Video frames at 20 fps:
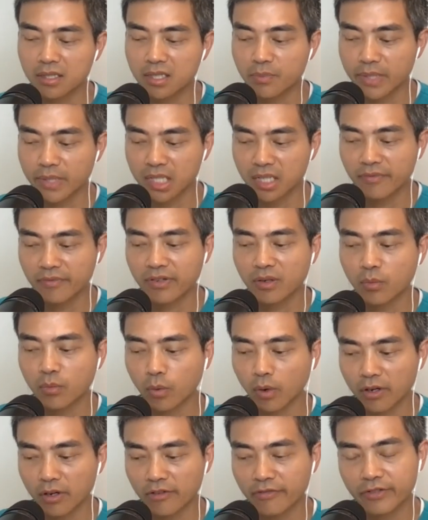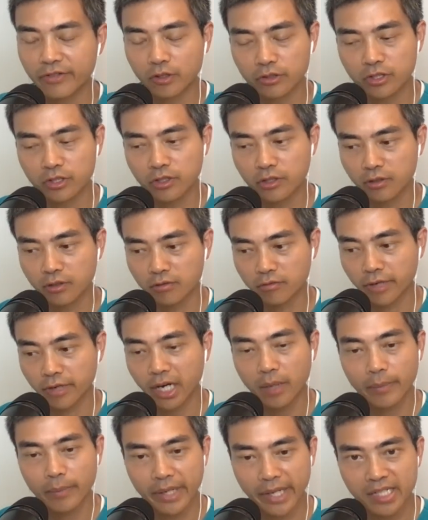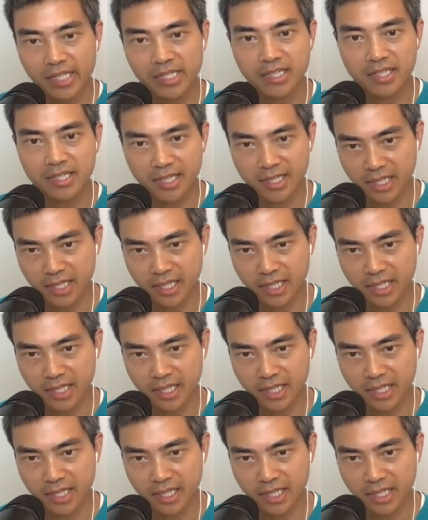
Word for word: specific water filter recommendations?